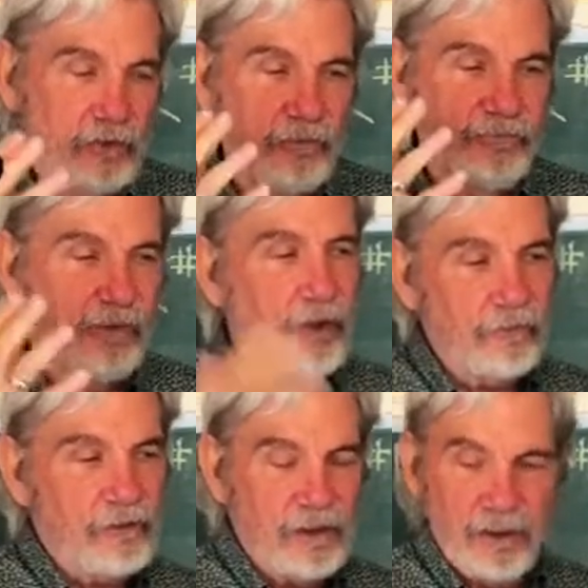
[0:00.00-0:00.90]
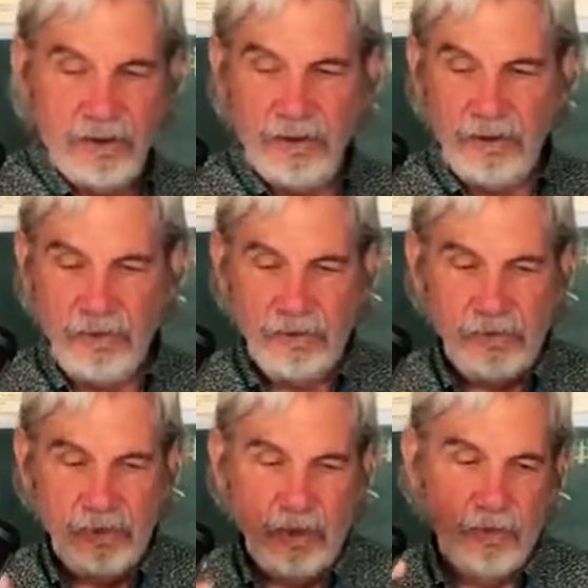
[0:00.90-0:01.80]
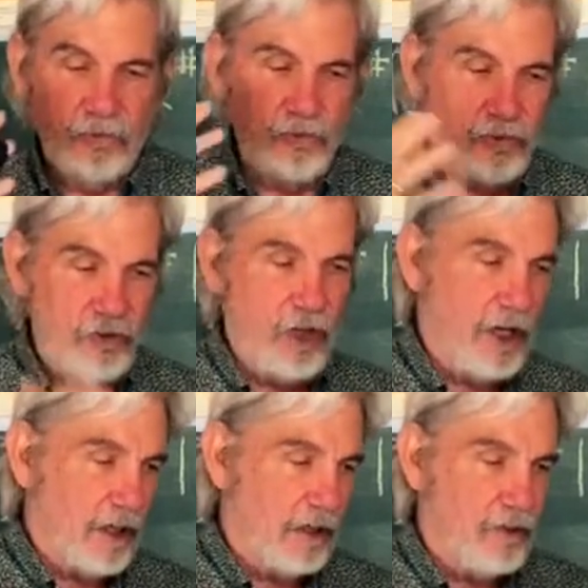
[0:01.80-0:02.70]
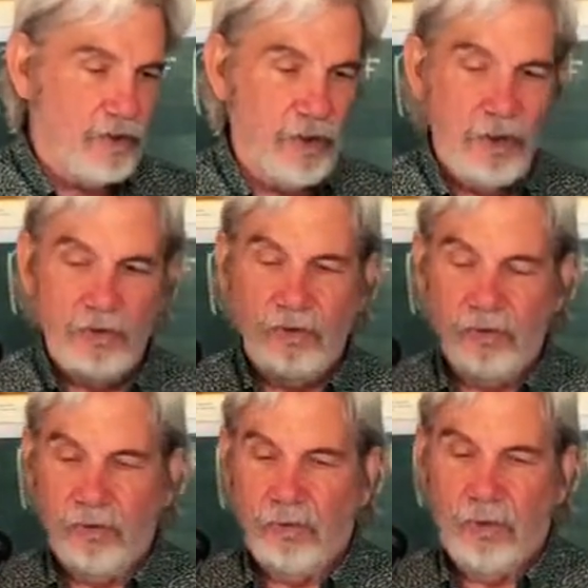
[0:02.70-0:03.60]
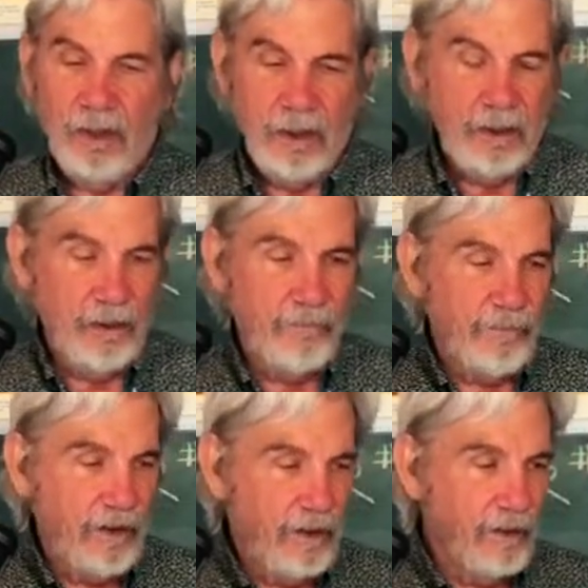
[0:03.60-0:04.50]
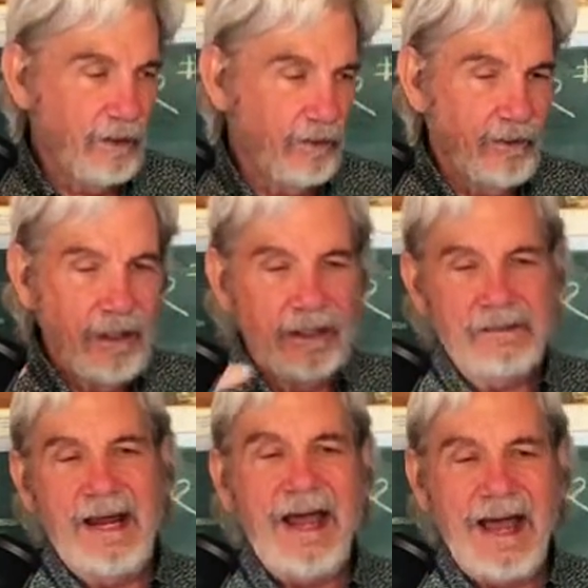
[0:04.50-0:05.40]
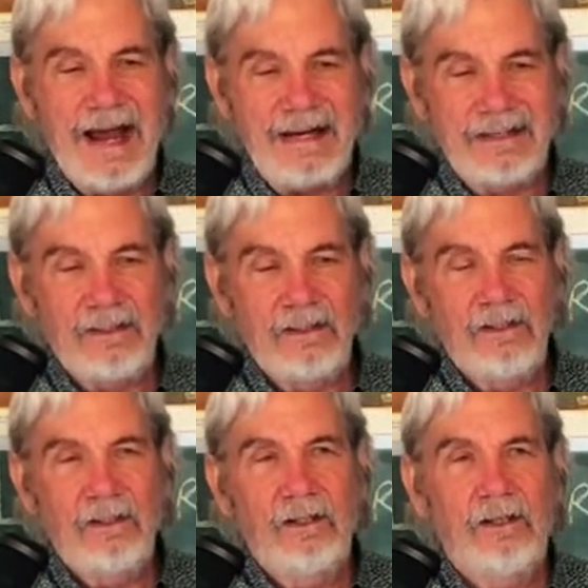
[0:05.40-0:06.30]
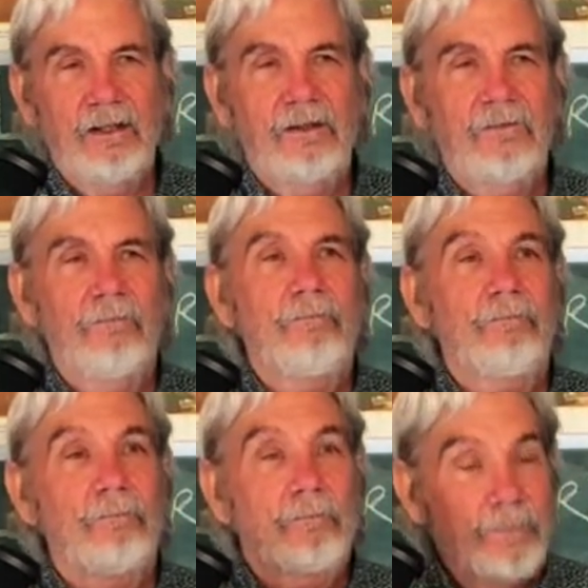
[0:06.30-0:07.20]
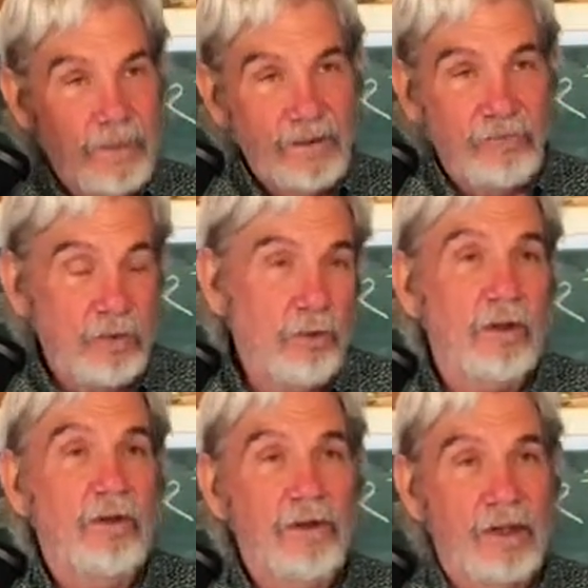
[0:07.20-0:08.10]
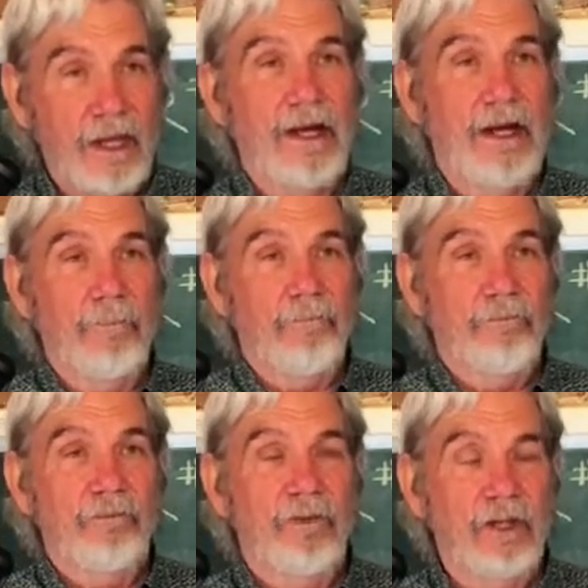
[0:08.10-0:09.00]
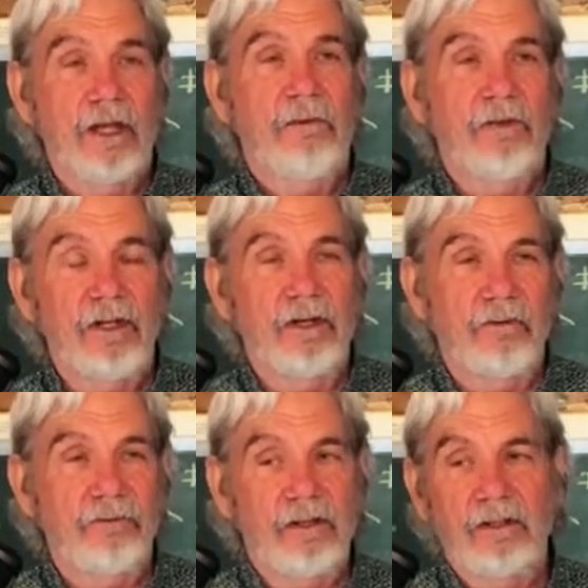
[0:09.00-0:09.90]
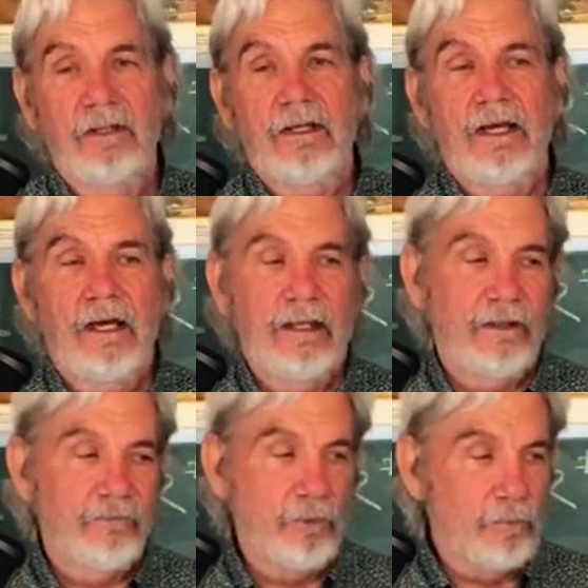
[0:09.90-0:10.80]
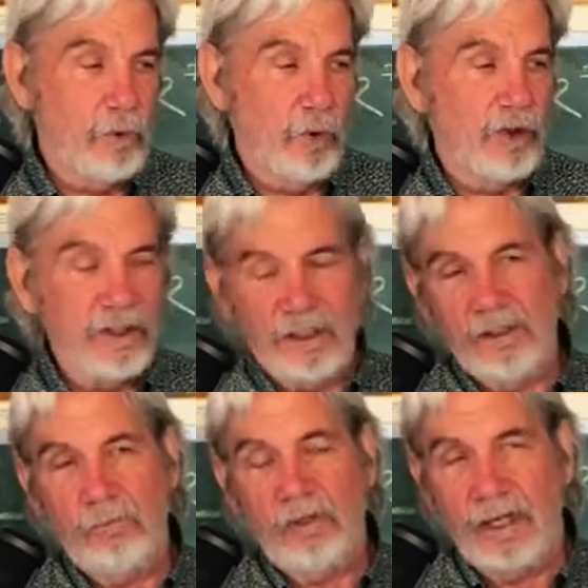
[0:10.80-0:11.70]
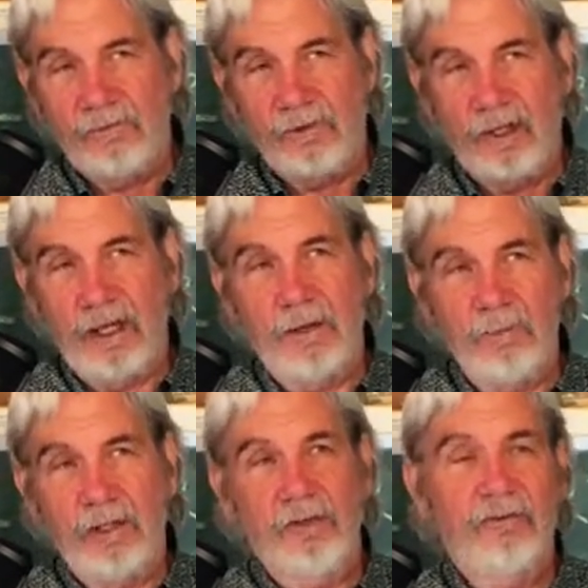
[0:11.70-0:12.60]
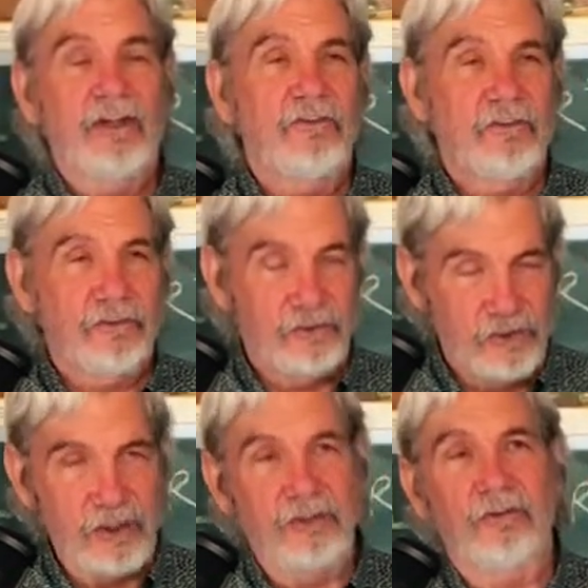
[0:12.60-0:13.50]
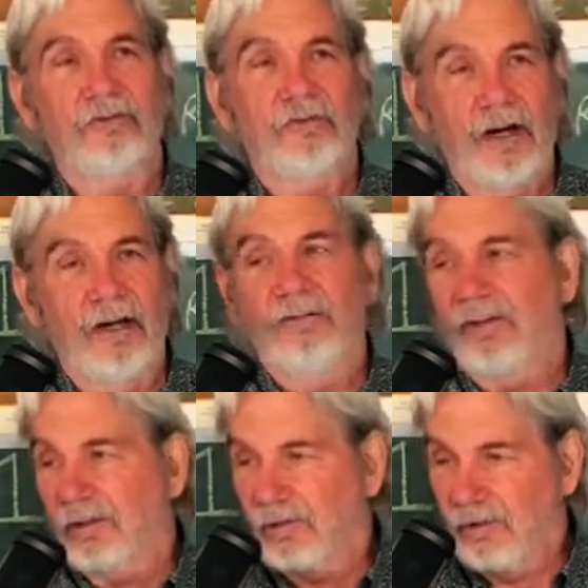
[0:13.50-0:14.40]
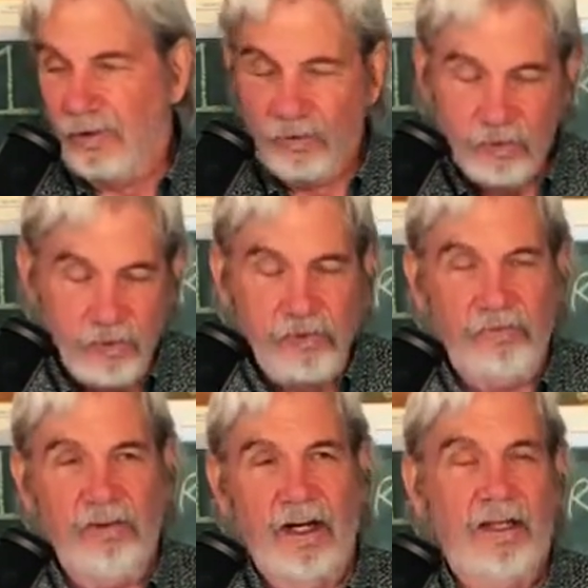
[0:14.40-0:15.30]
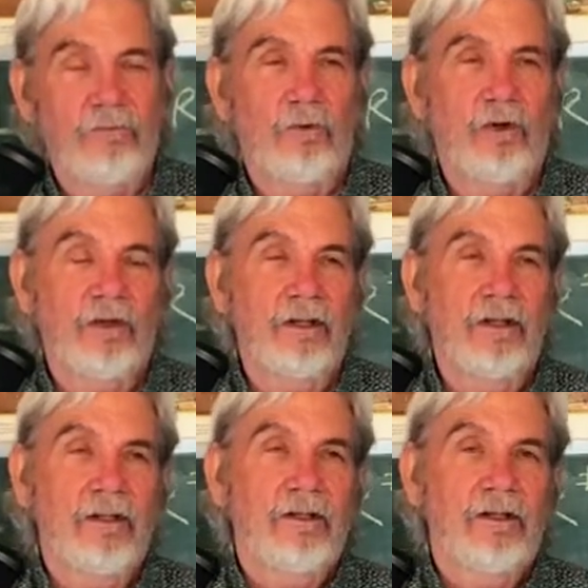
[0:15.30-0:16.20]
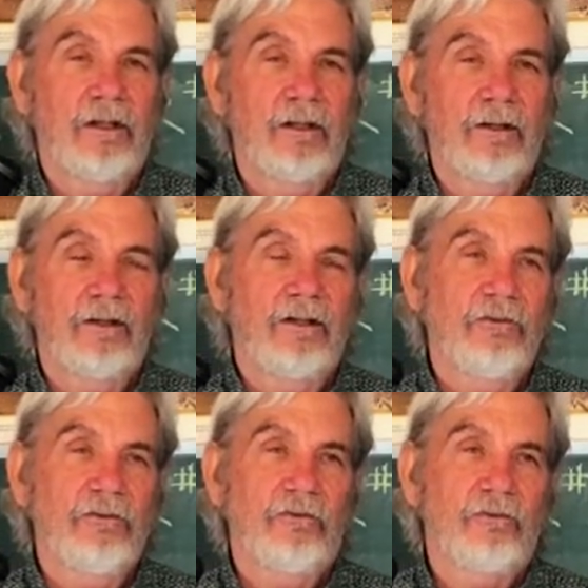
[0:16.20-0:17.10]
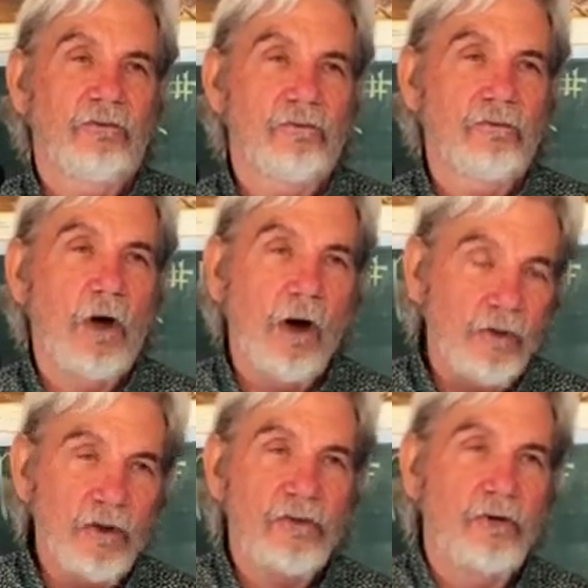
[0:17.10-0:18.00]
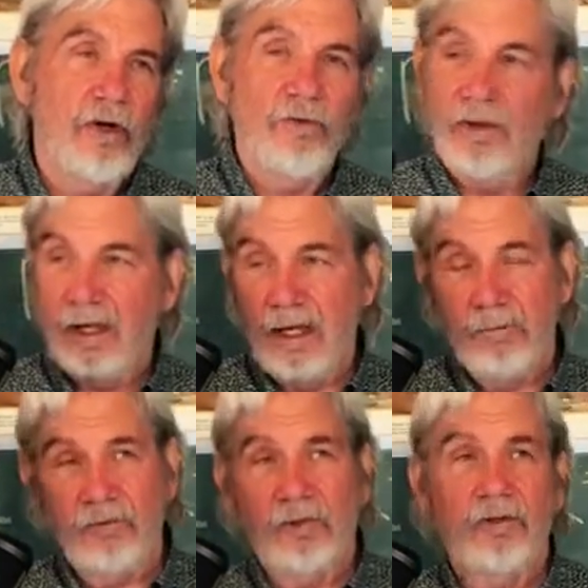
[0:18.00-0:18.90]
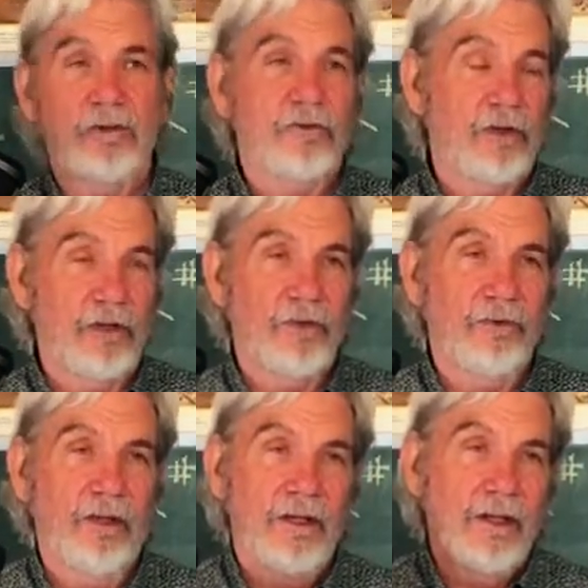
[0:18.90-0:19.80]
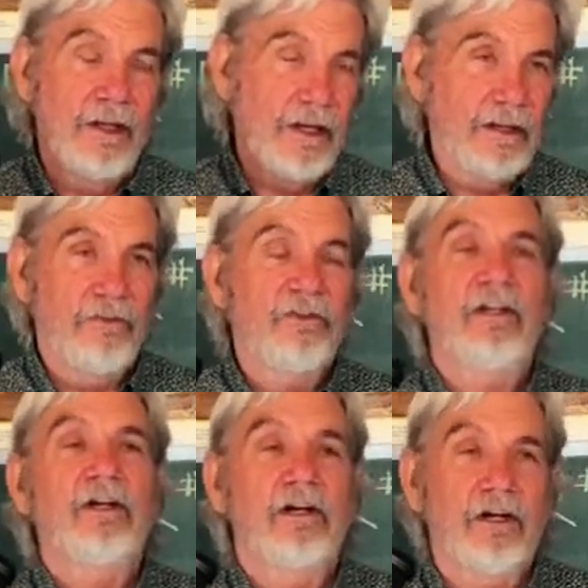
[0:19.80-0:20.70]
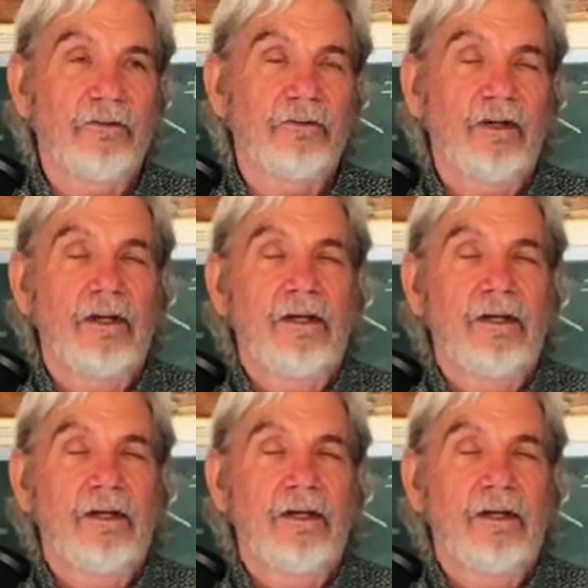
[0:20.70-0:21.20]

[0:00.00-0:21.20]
to falsely accuse, to judge, to um, uh, attack, um, if you will, the Lamb, the Lamb in us. And, and if we're born again, we have the Lamb in us. That's Jesus Christ, the, the crucified one, uh, is on the throne. The Lamb is on the throne, and He's in us.